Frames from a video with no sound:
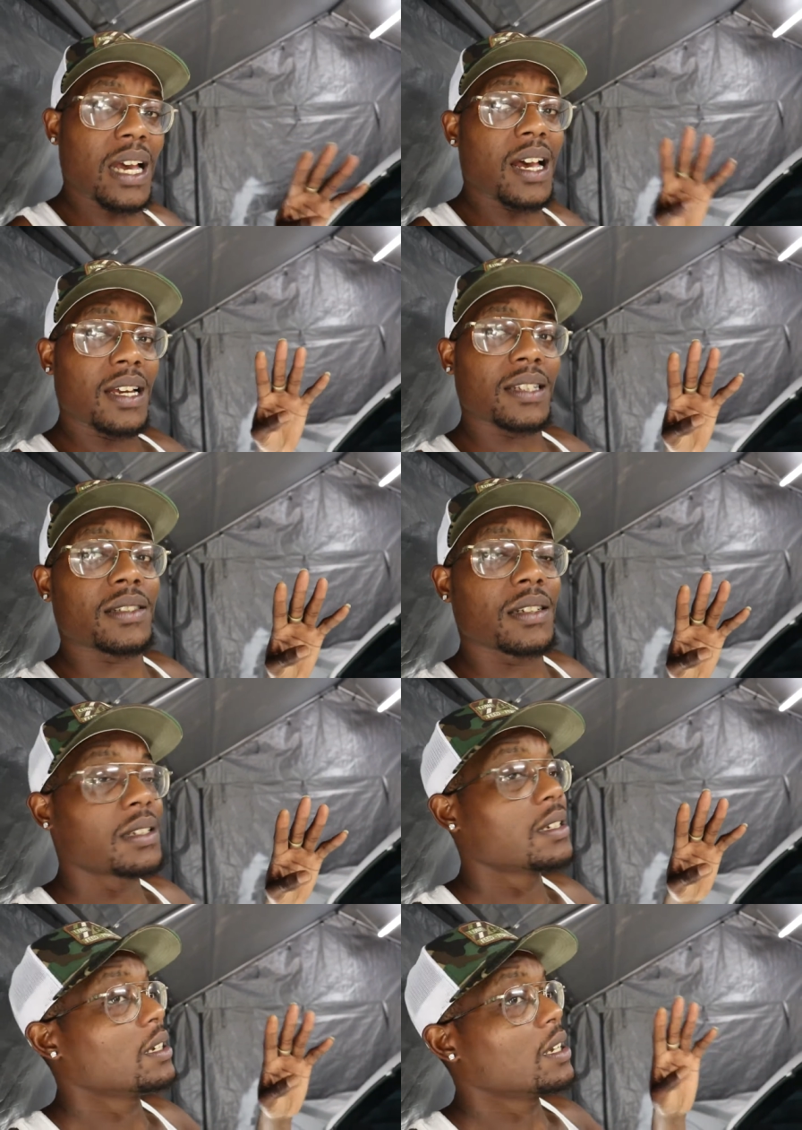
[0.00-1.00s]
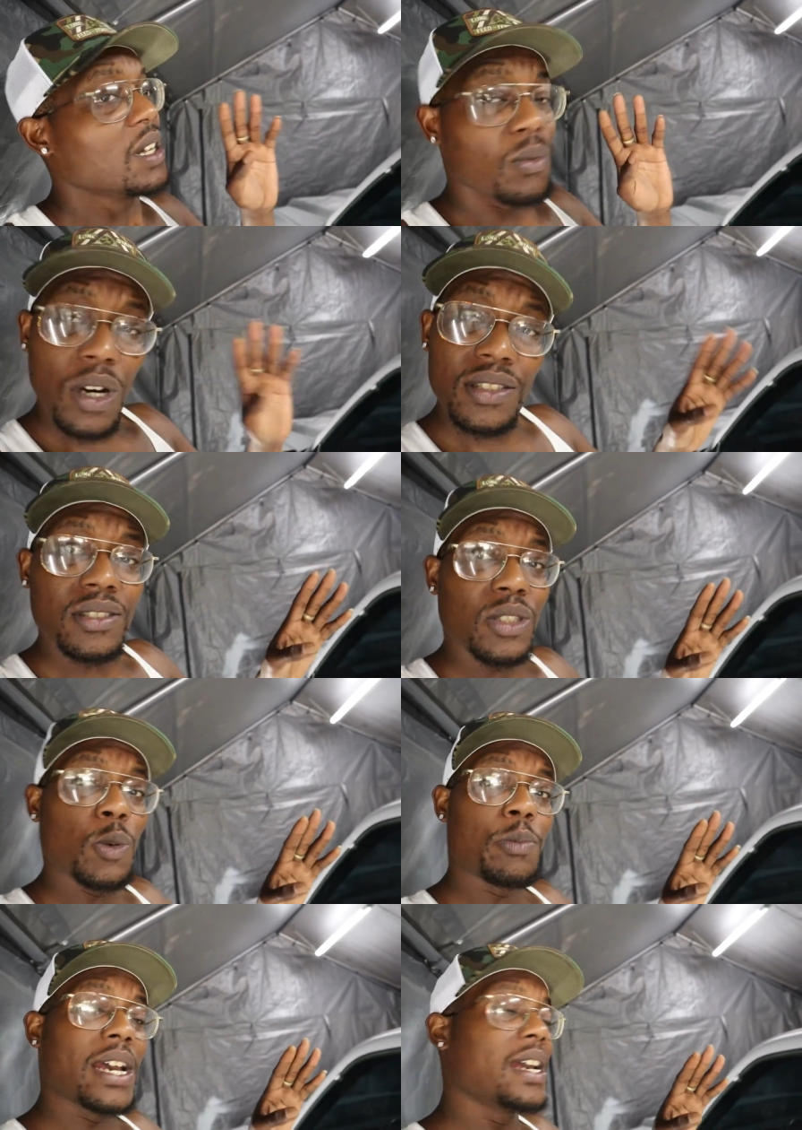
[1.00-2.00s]
guys. Wasn't
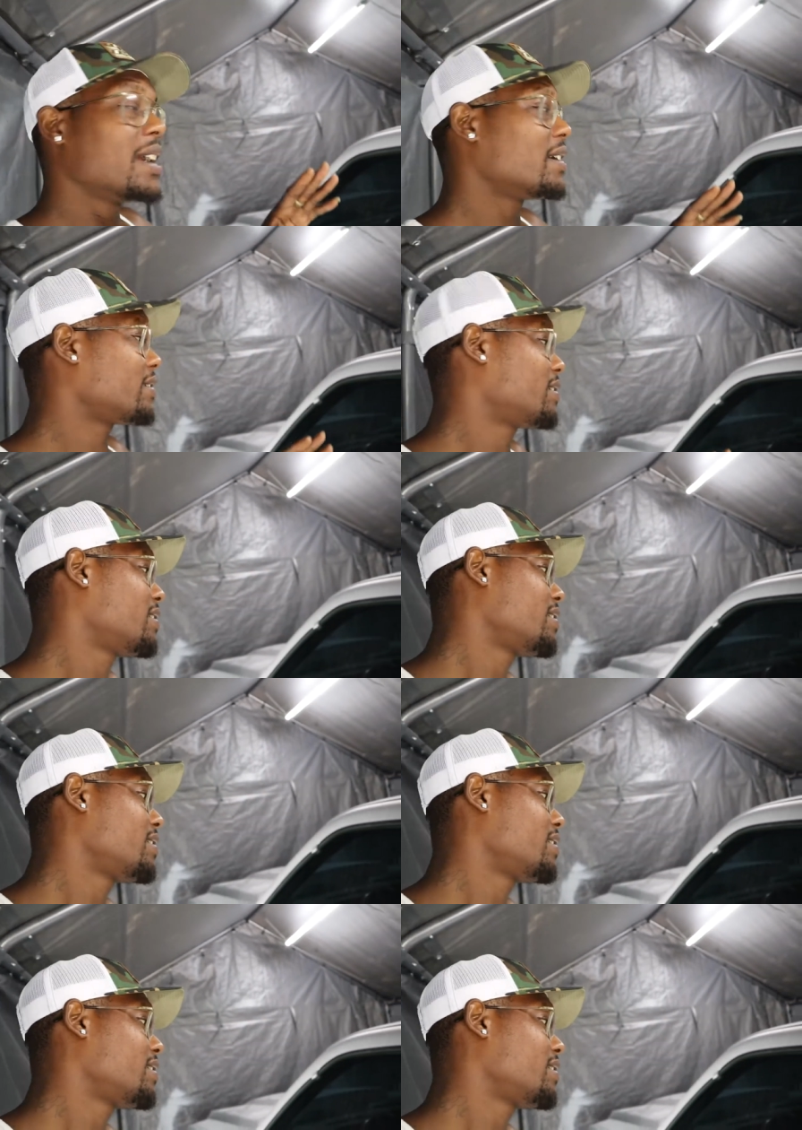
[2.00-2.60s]
too bad.